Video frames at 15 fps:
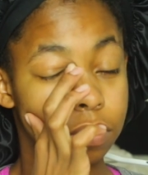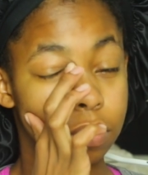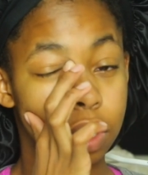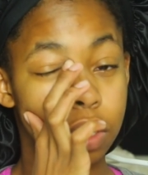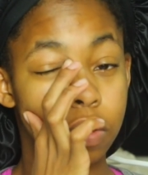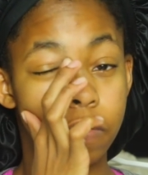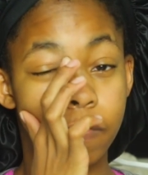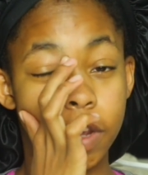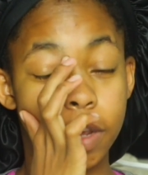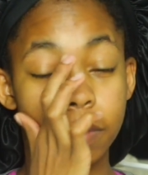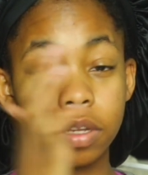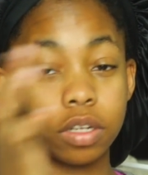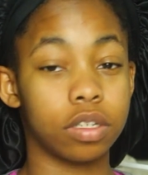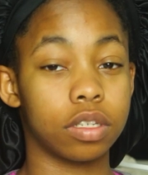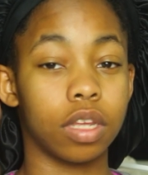My whole
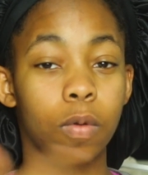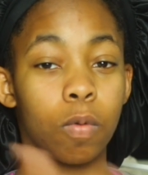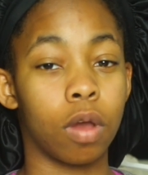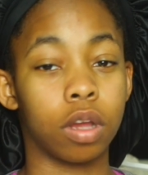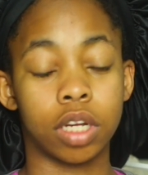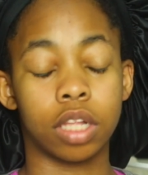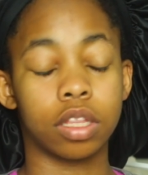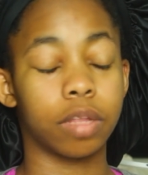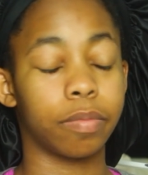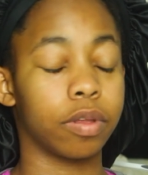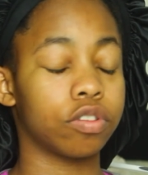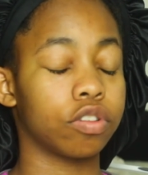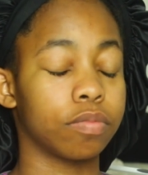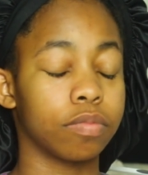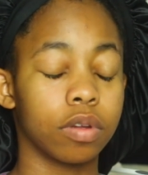family just like walked out the
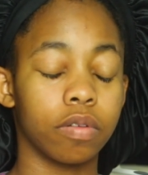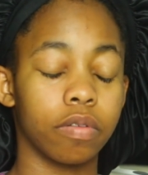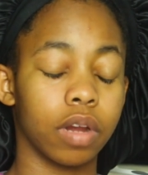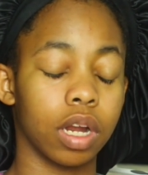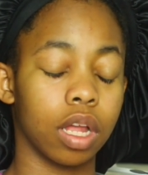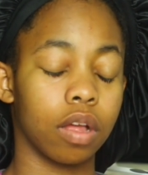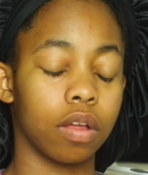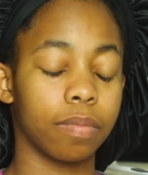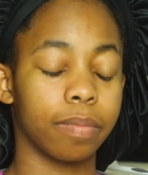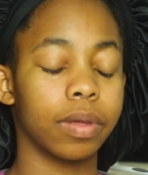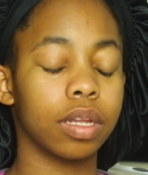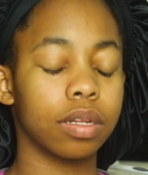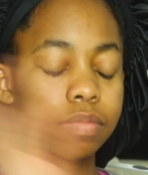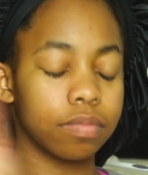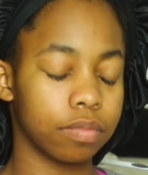bedroom right now.
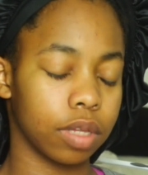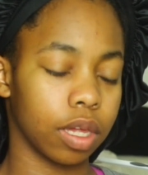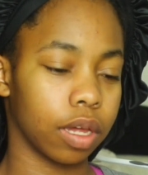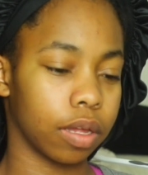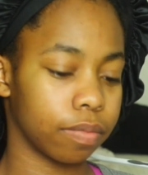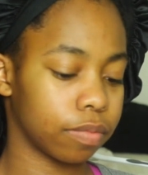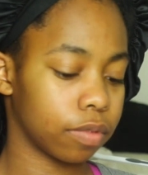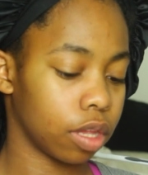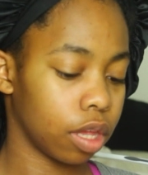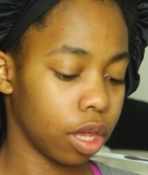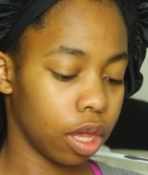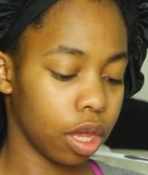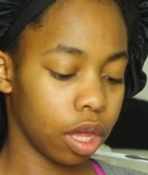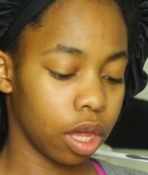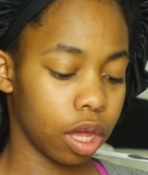But yeah,
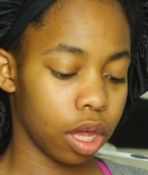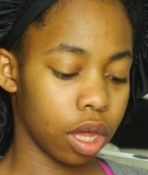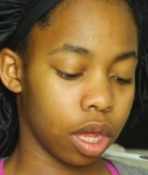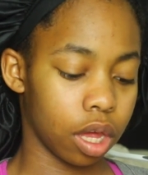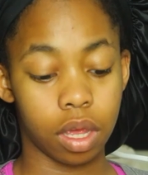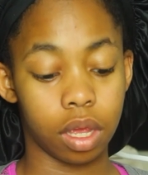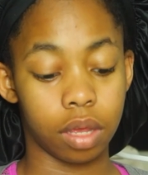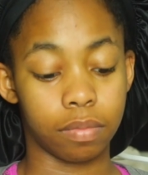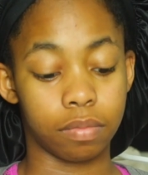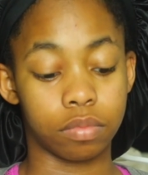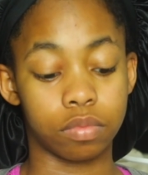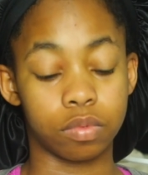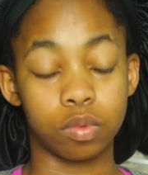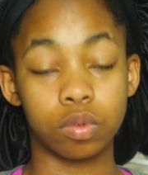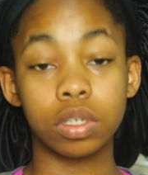I
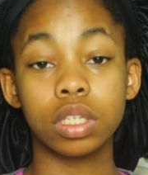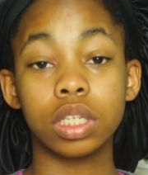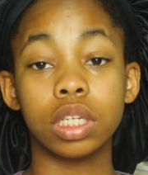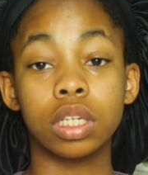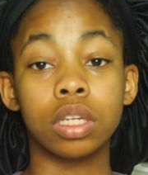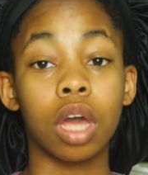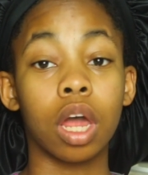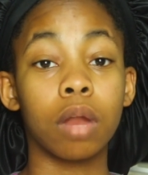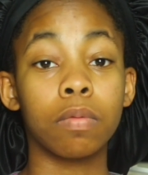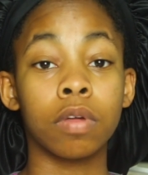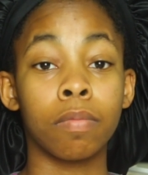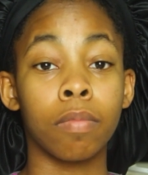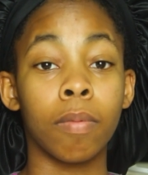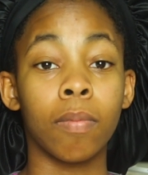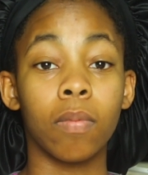am really done
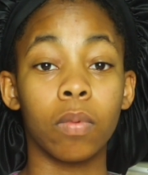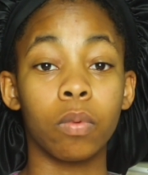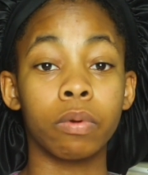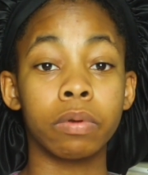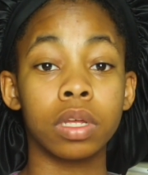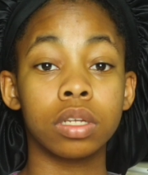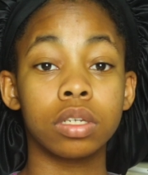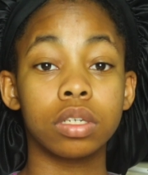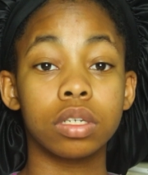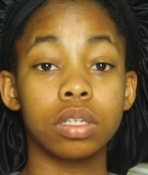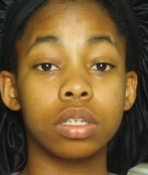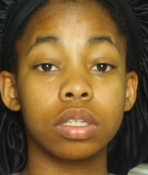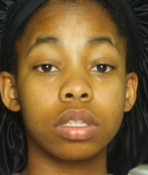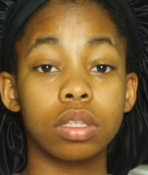with minimum wage.